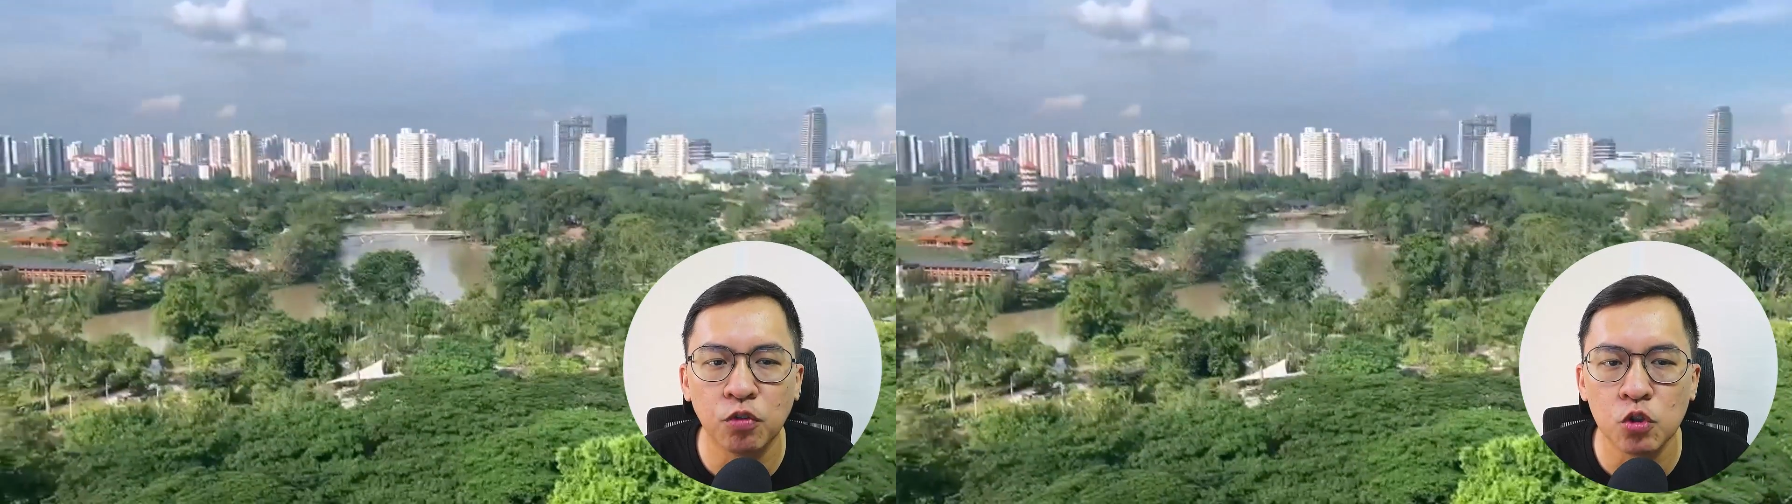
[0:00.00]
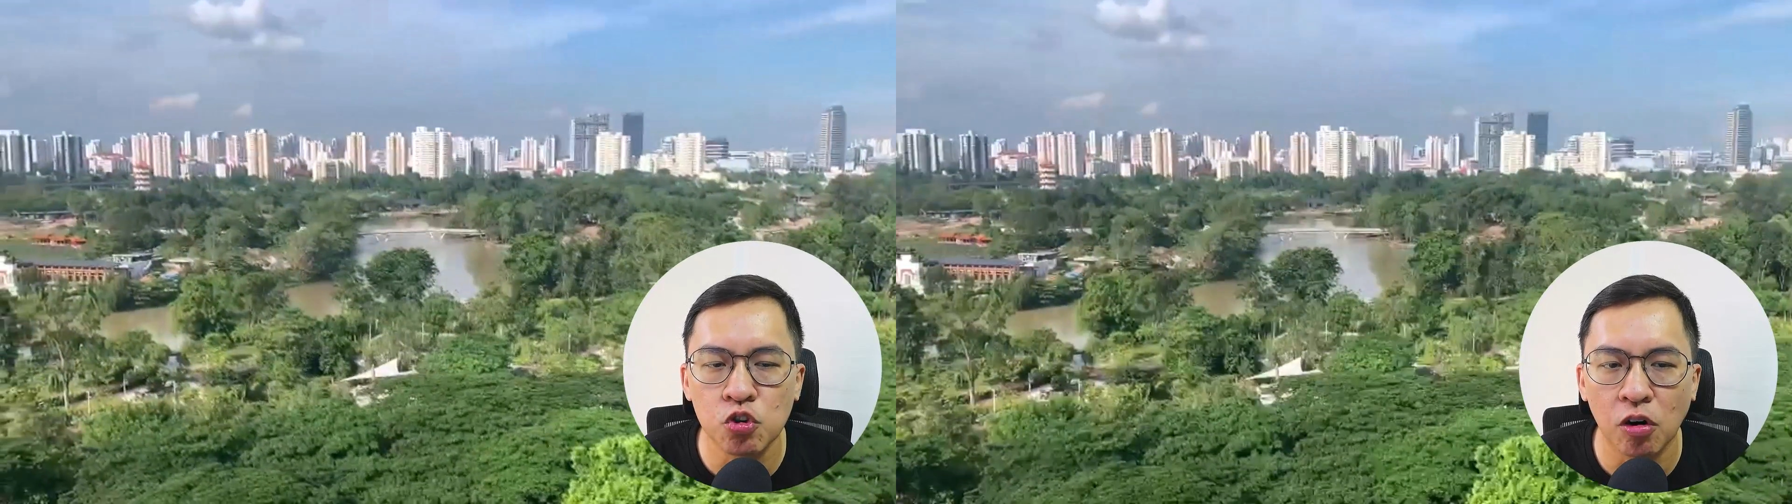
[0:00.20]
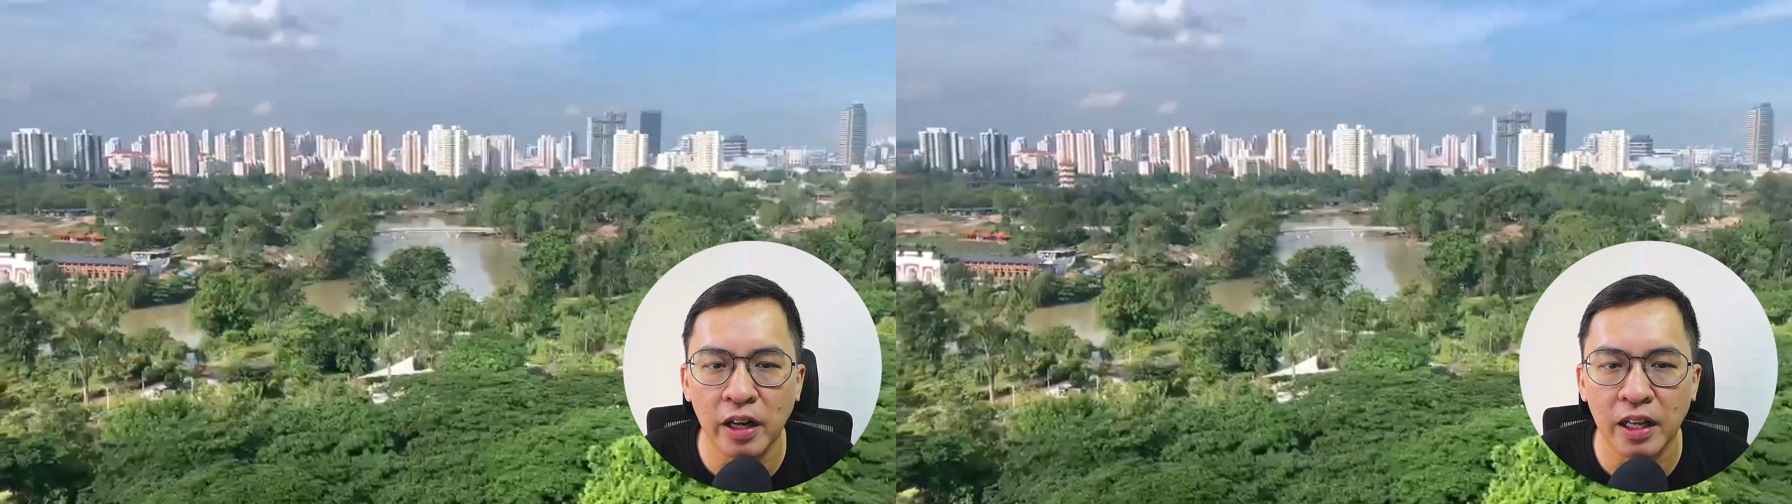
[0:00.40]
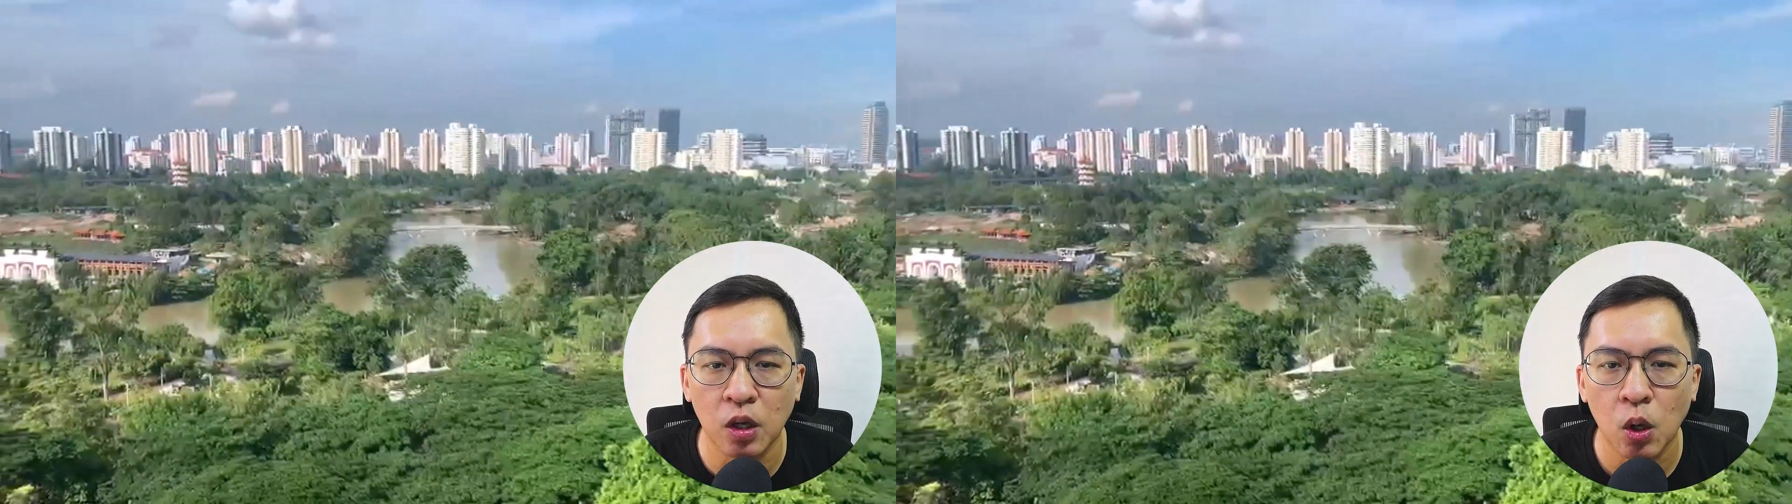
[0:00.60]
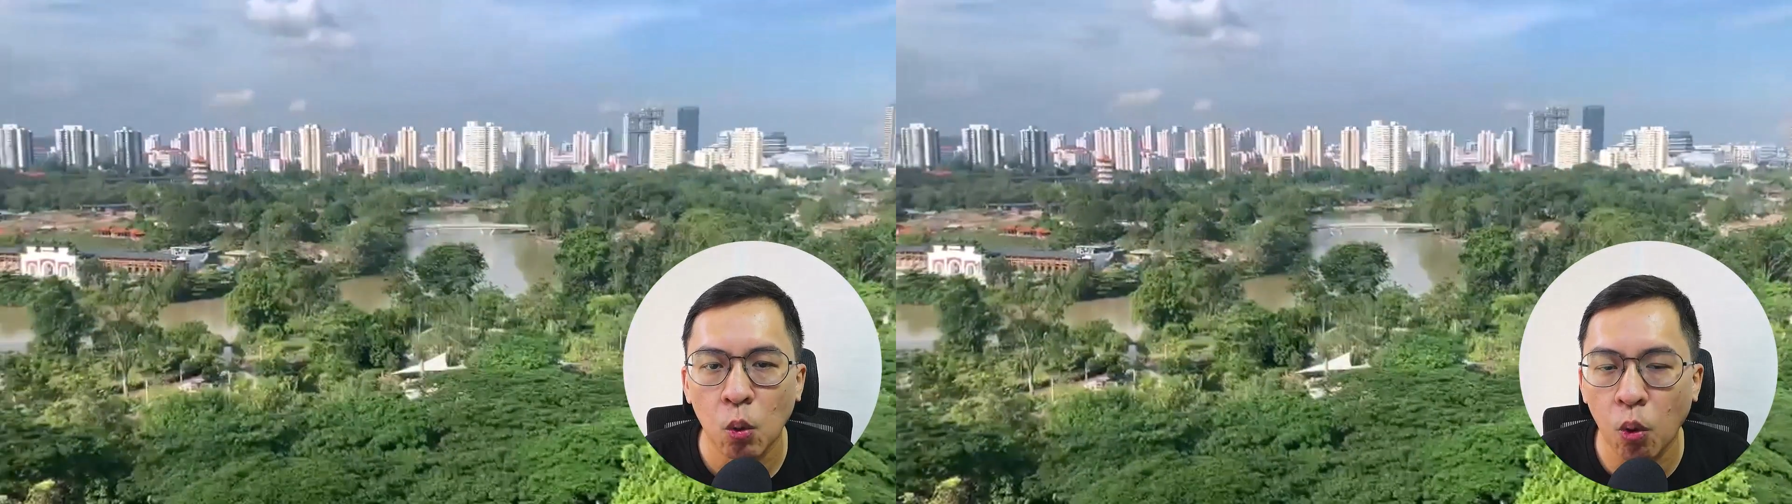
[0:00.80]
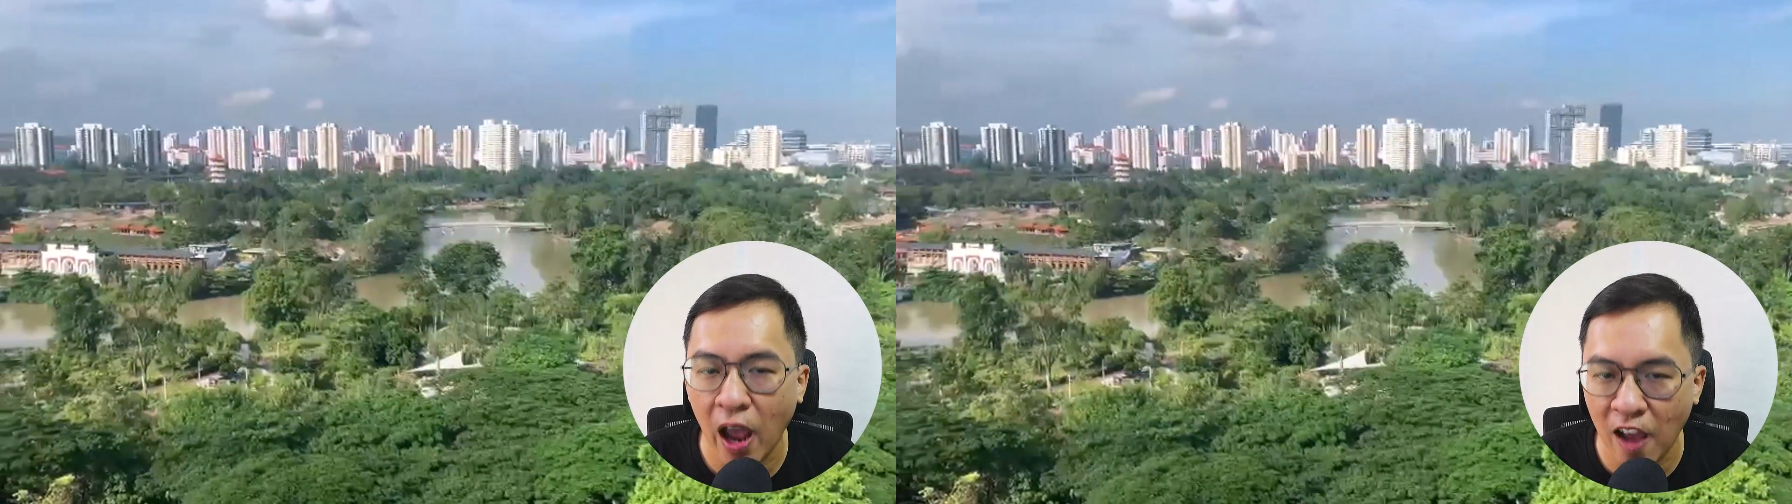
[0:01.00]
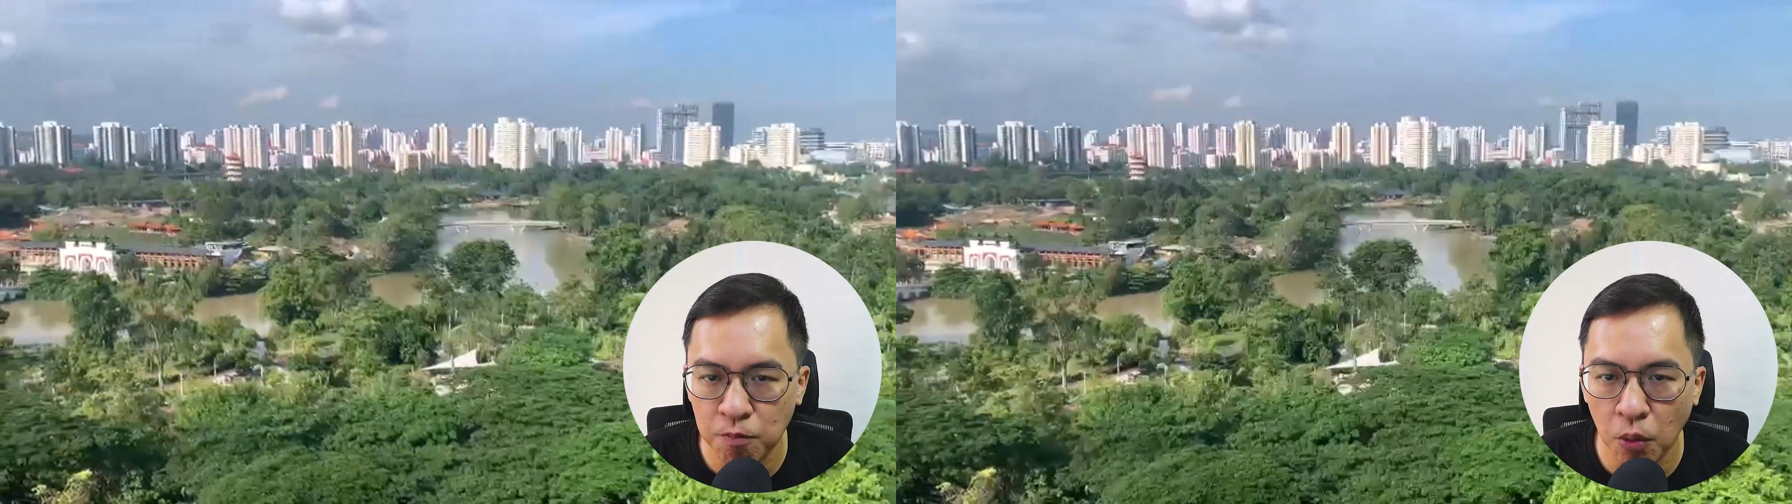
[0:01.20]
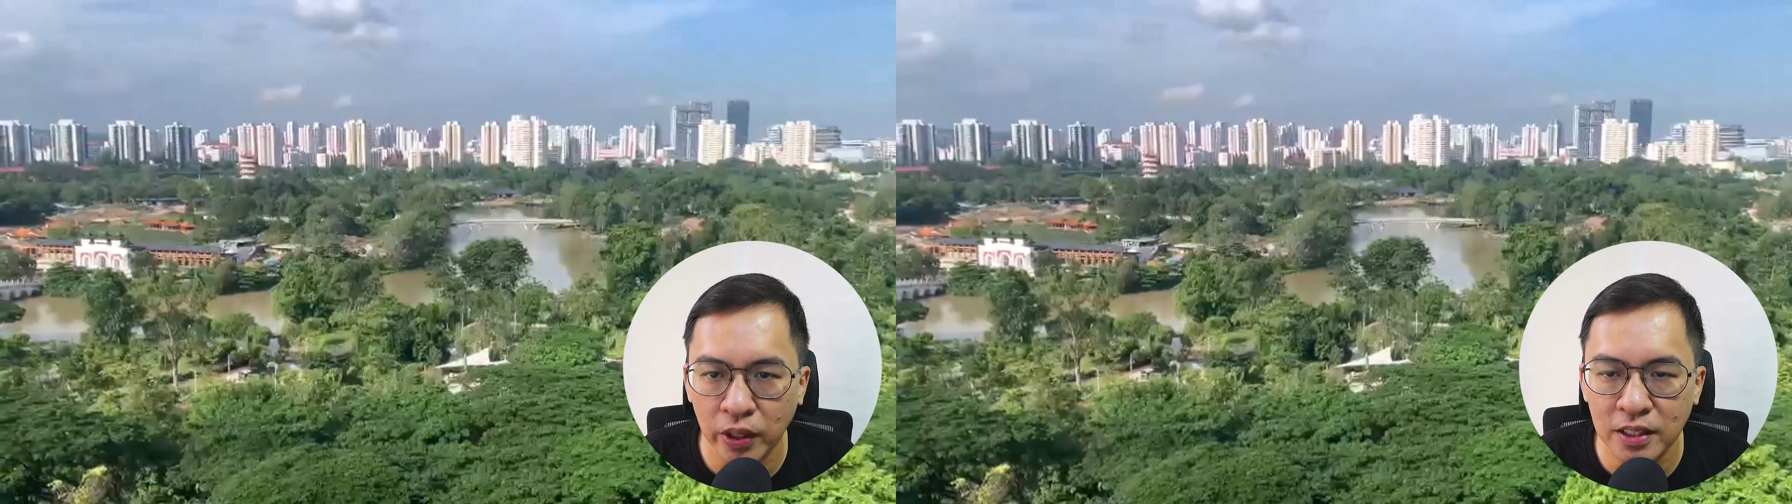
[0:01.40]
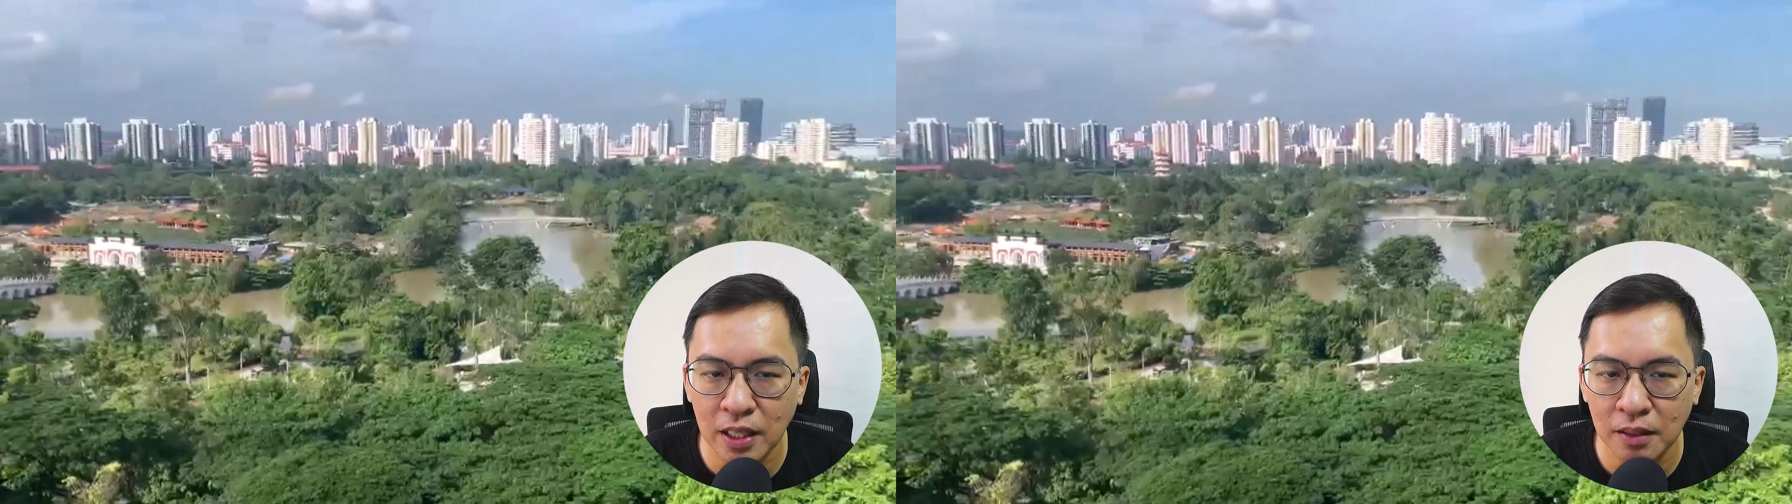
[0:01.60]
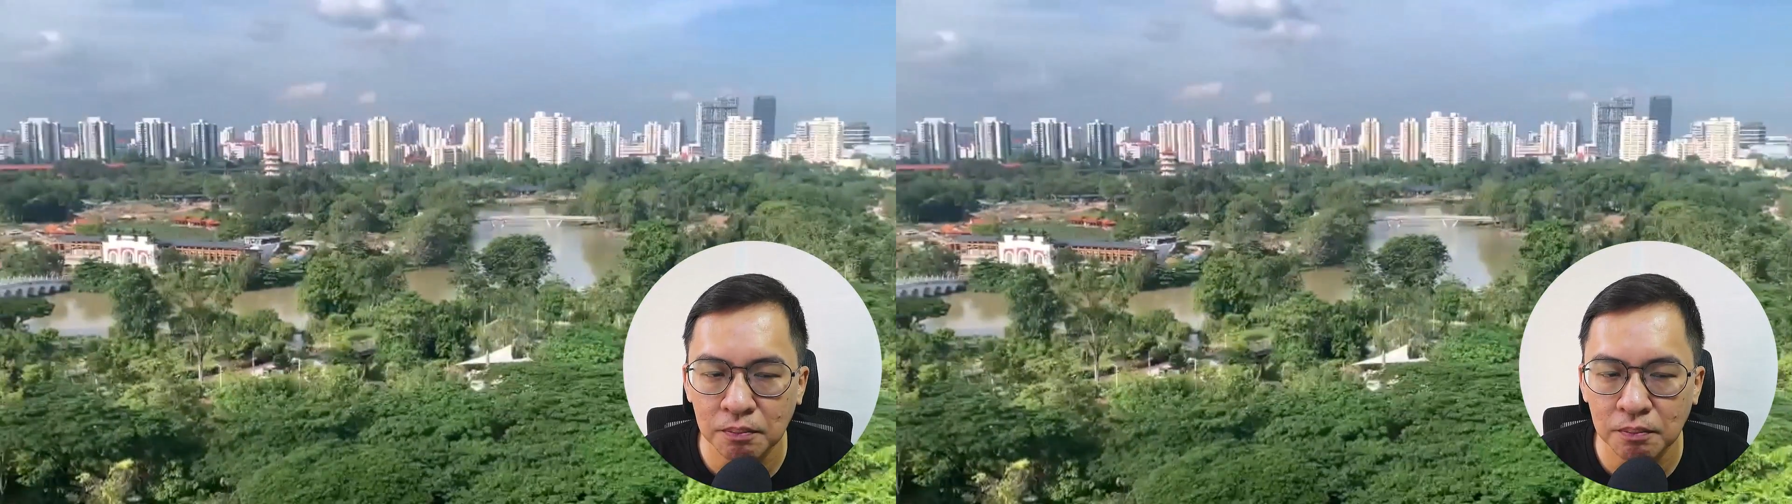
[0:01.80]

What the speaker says: Jurong Lake will have morning sun.